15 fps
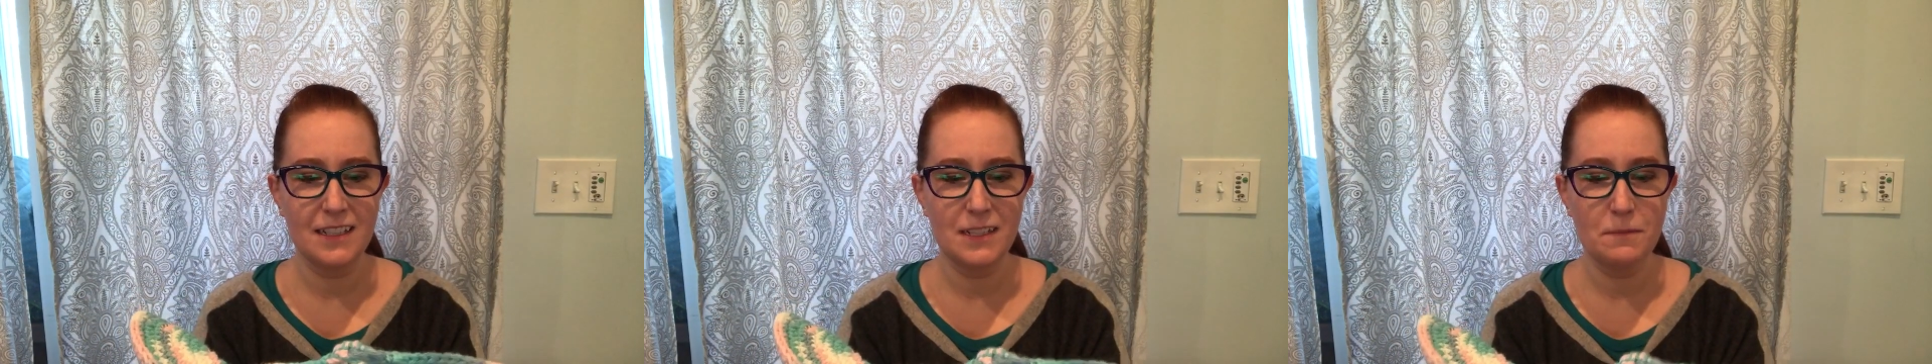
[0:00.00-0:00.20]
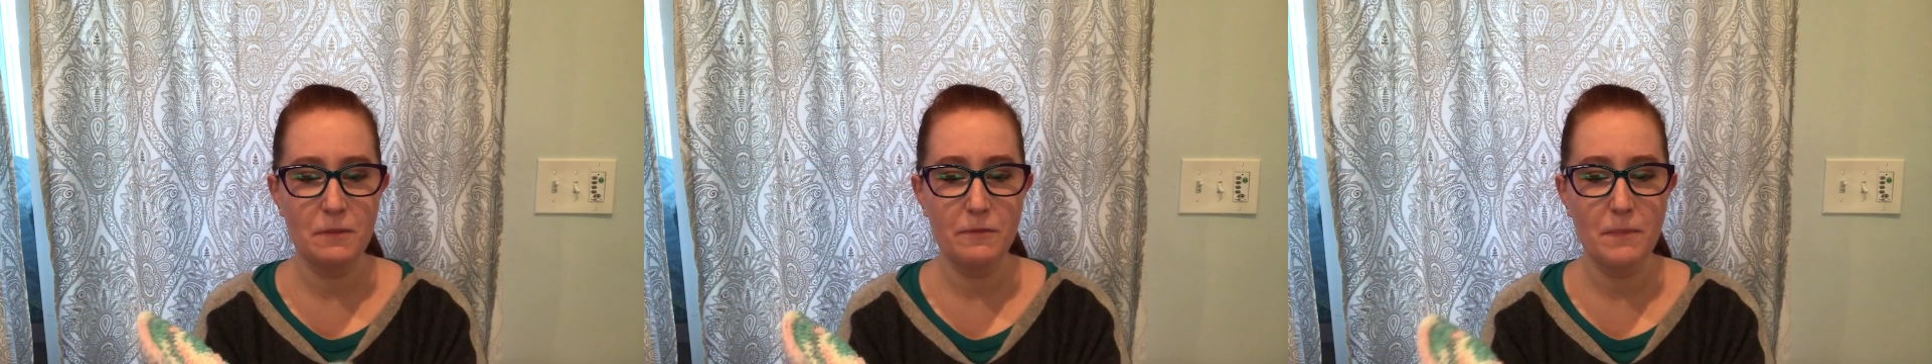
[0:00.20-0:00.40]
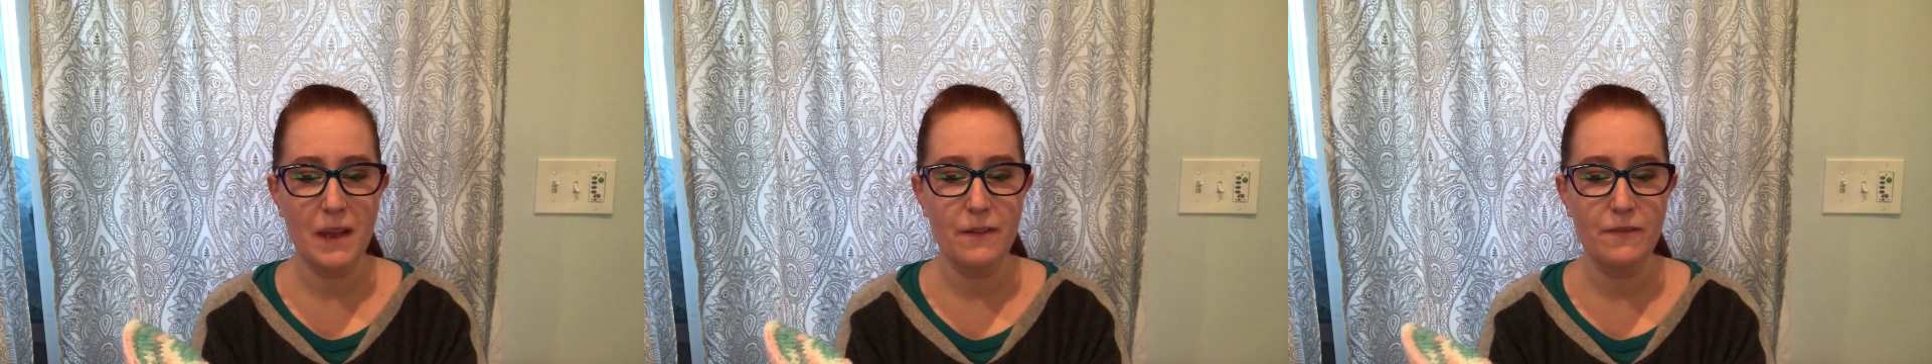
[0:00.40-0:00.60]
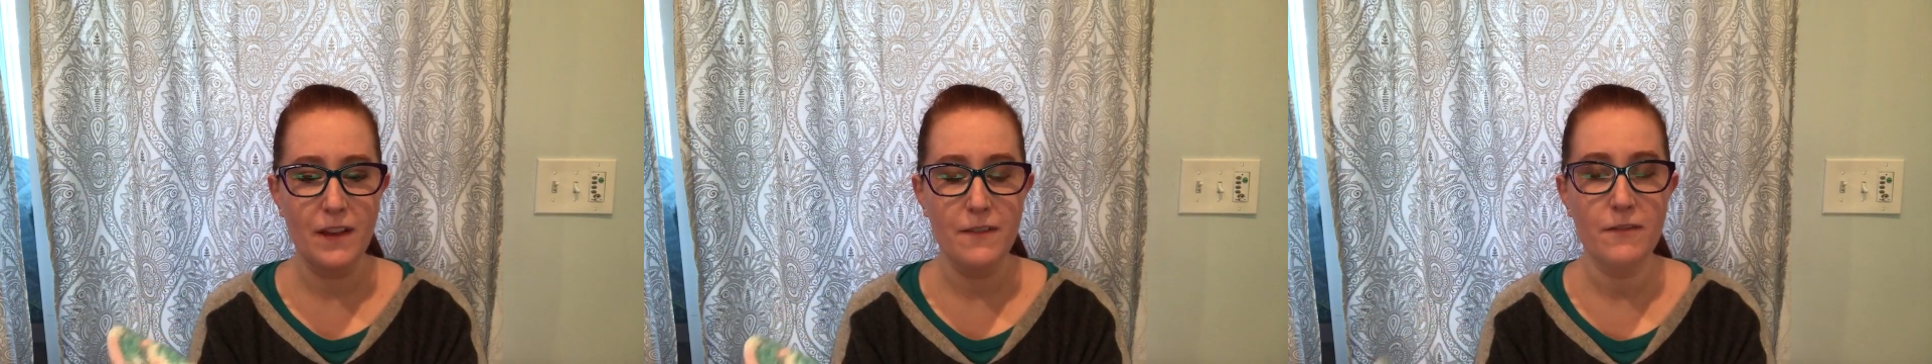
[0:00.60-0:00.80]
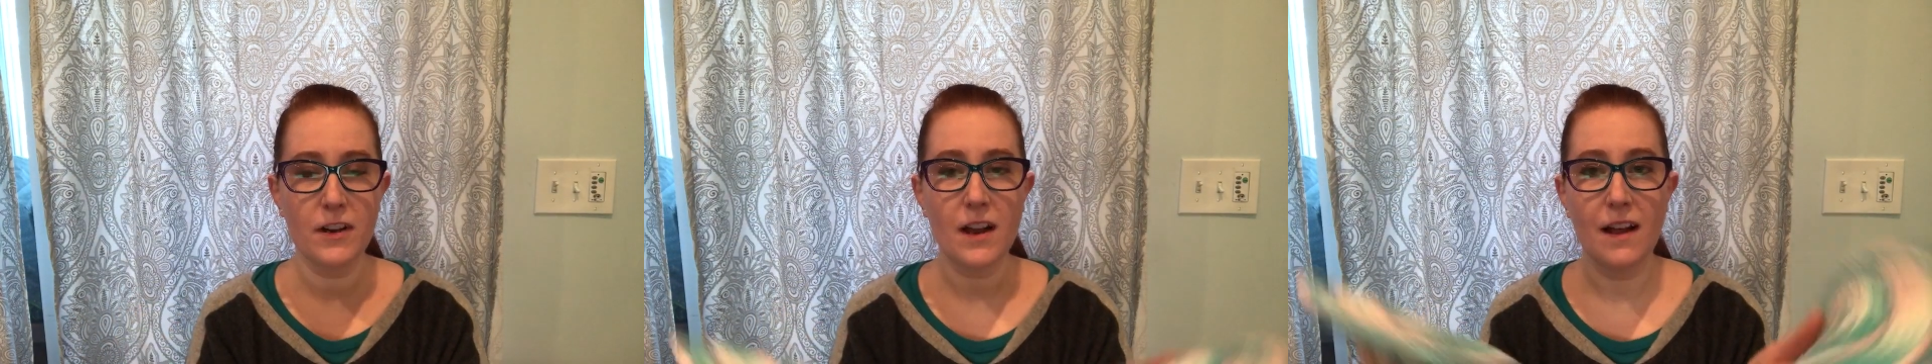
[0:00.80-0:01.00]
some of my
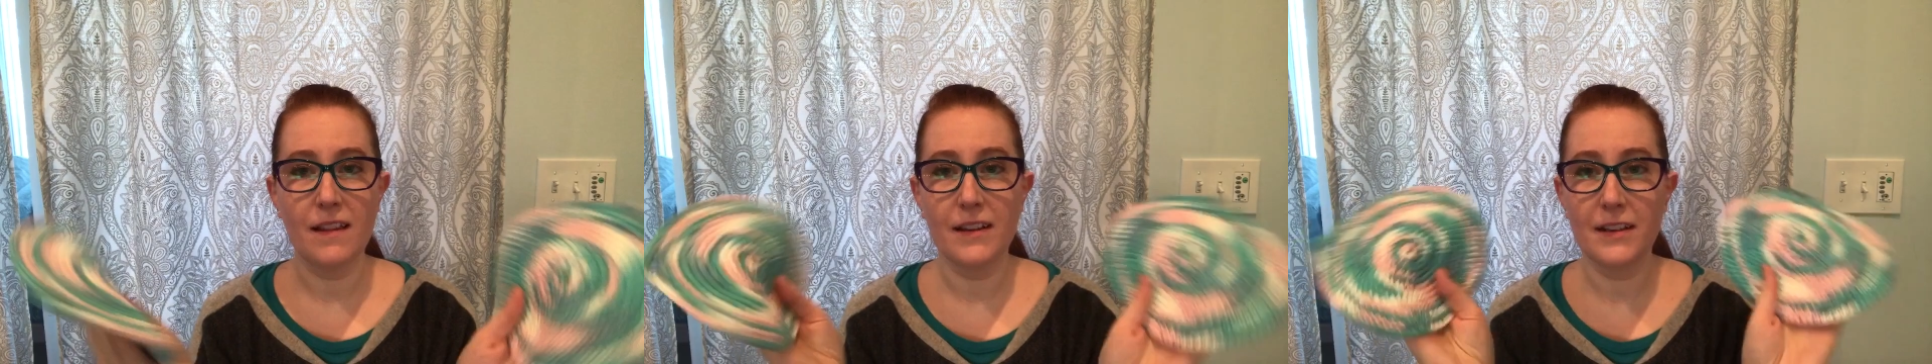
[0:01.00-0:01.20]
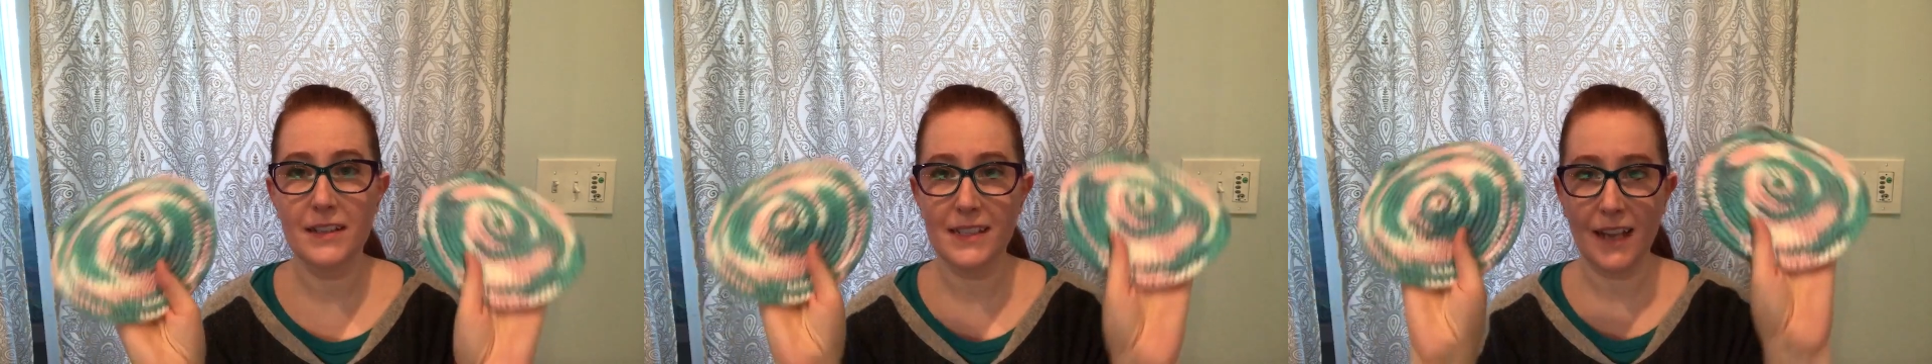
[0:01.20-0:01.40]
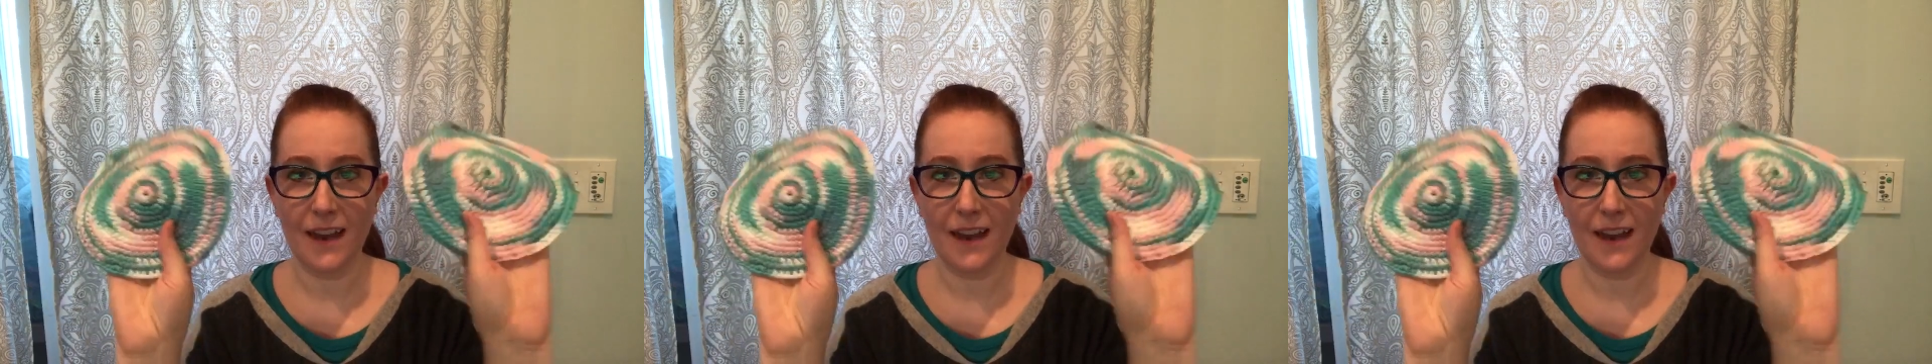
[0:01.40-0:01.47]
favorite colors.